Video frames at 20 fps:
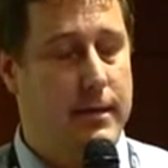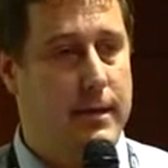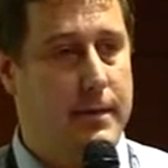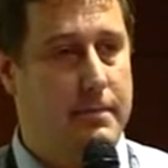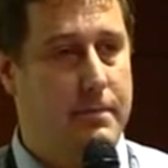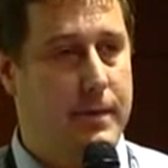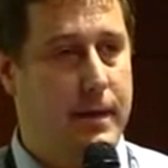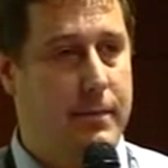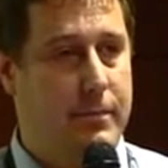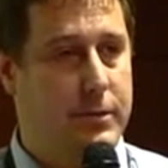
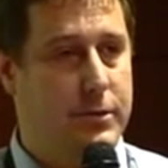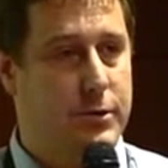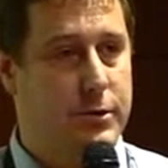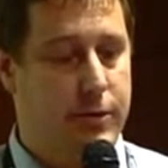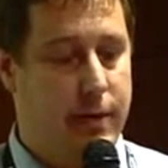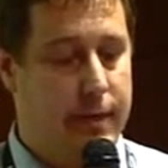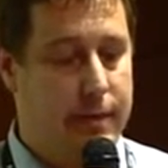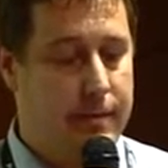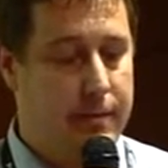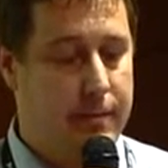
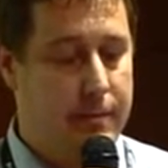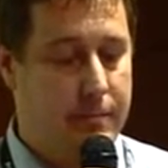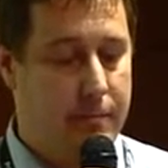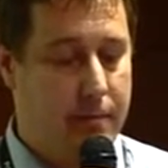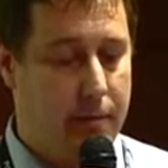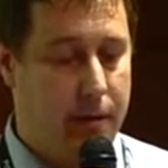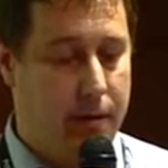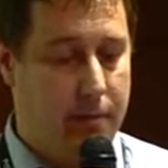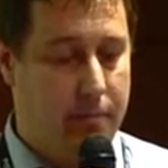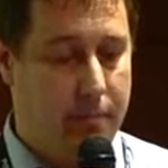demonstrator
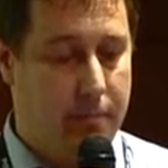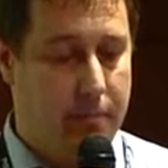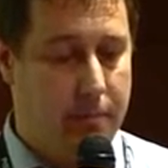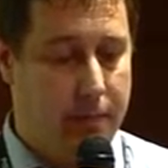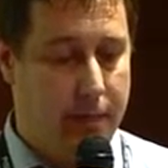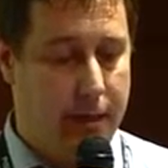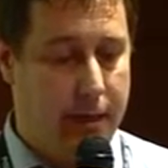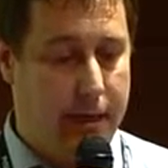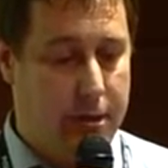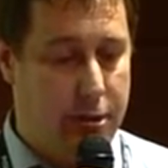in
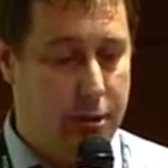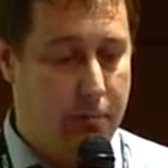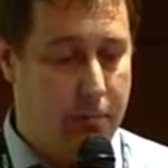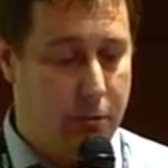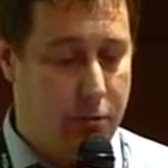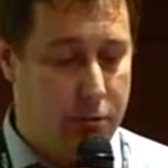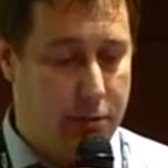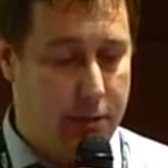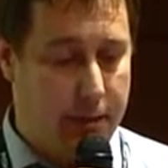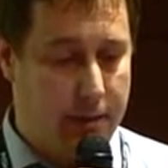the Halle
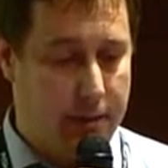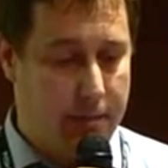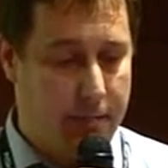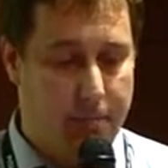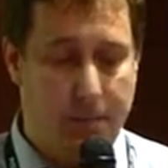project.